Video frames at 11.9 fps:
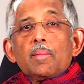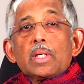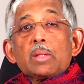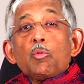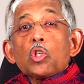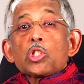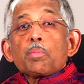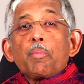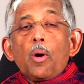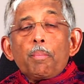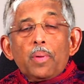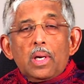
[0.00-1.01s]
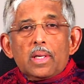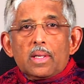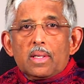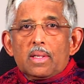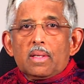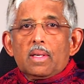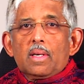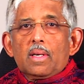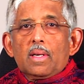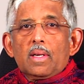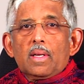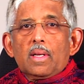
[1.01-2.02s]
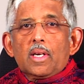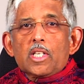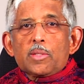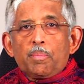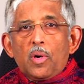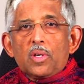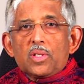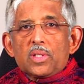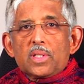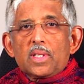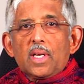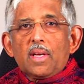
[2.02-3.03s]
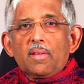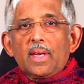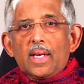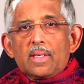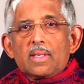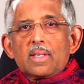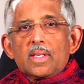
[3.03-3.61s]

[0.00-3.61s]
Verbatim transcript: But the most popular response I get